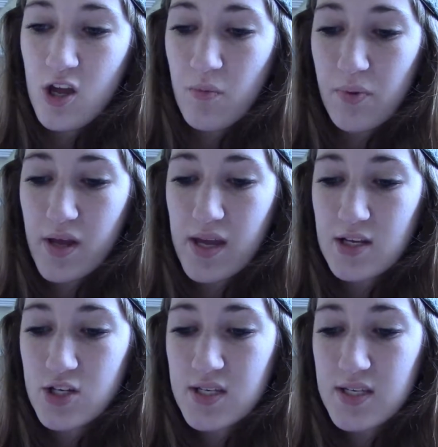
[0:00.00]
But
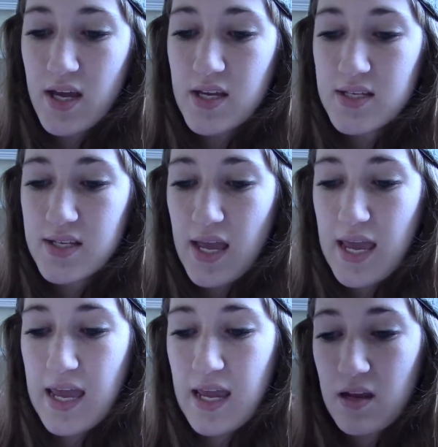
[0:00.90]
it just says,
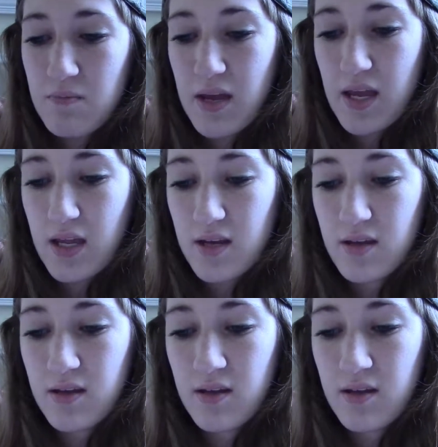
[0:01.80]
handmade,